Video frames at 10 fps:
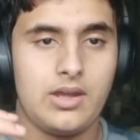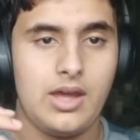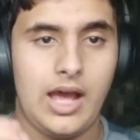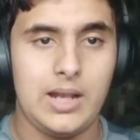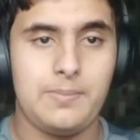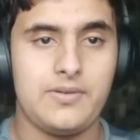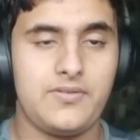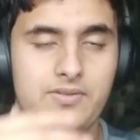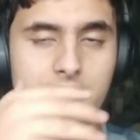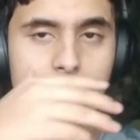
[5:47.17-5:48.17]
help
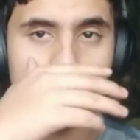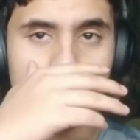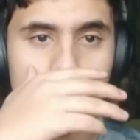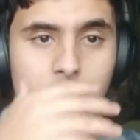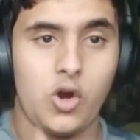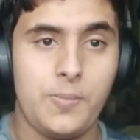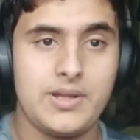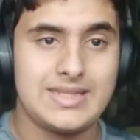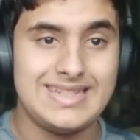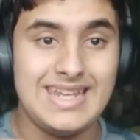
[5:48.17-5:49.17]
if the
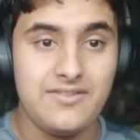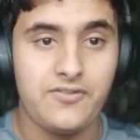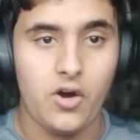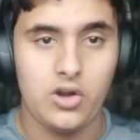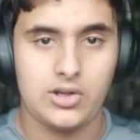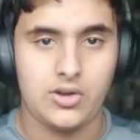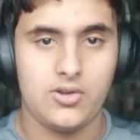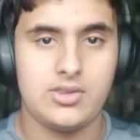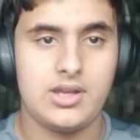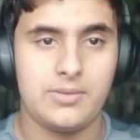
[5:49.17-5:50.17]
corporates default
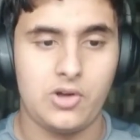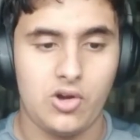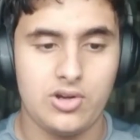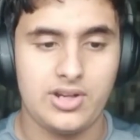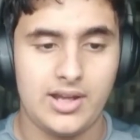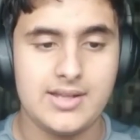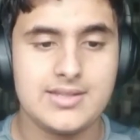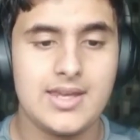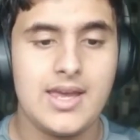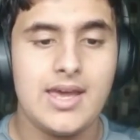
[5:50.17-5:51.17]
on their
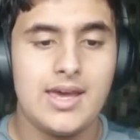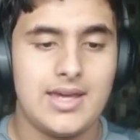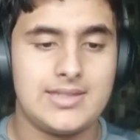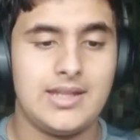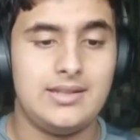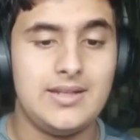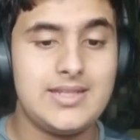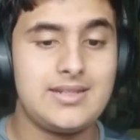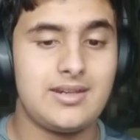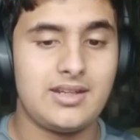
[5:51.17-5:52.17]
contracts is that
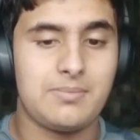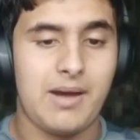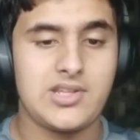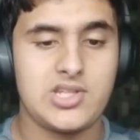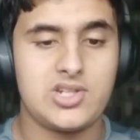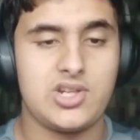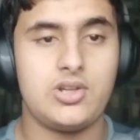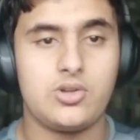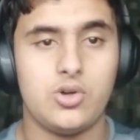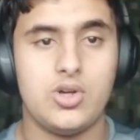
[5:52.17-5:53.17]
district
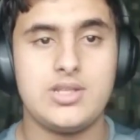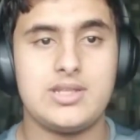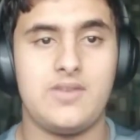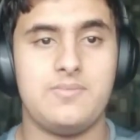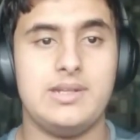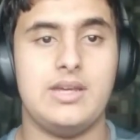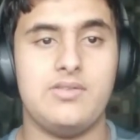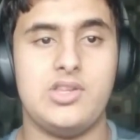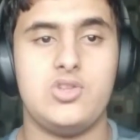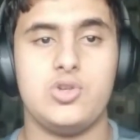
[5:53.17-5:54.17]
magistrate courts have been
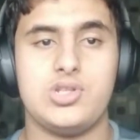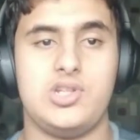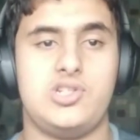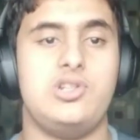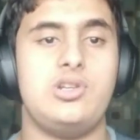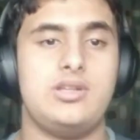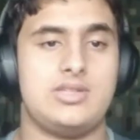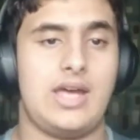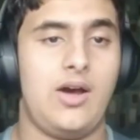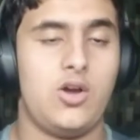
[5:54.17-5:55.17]
given the jurisdiction to
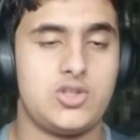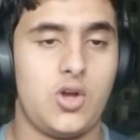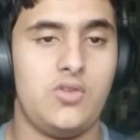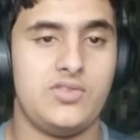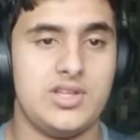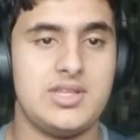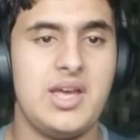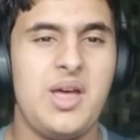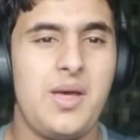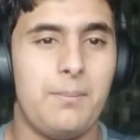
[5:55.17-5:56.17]
solve this,
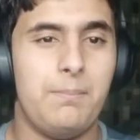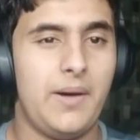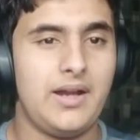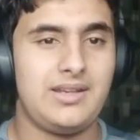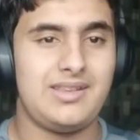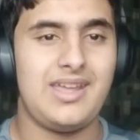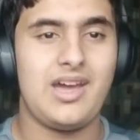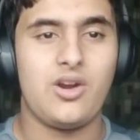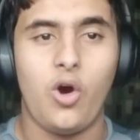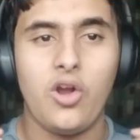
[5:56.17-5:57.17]
but they
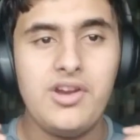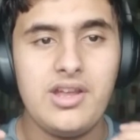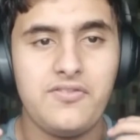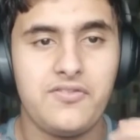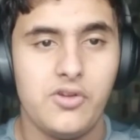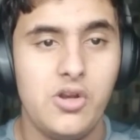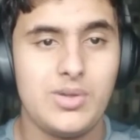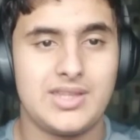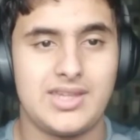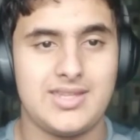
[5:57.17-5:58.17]
are already full
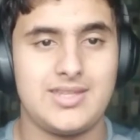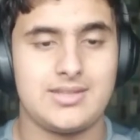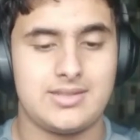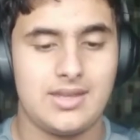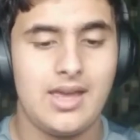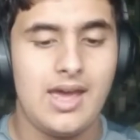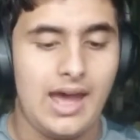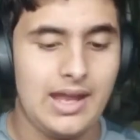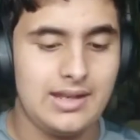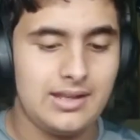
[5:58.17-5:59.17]
with cases,
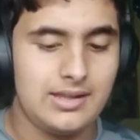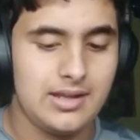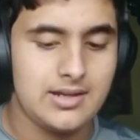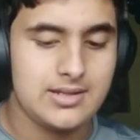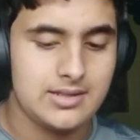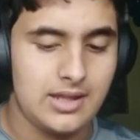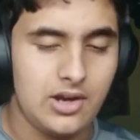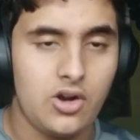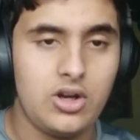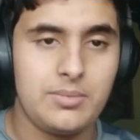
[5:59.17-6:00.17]
and they are
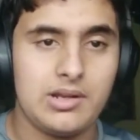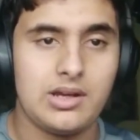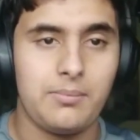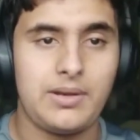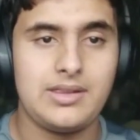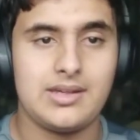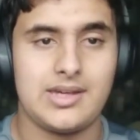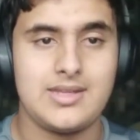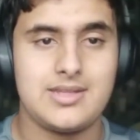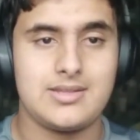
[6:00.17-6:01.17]
not able to complete the
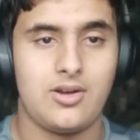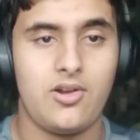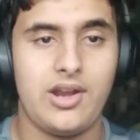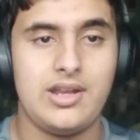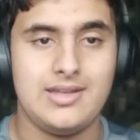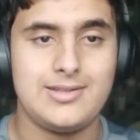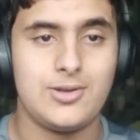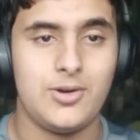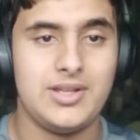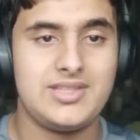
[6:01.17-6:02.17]
cases already,
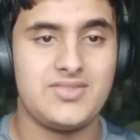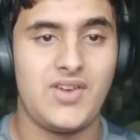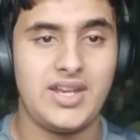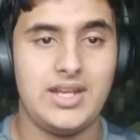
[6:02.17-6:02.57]
so it's very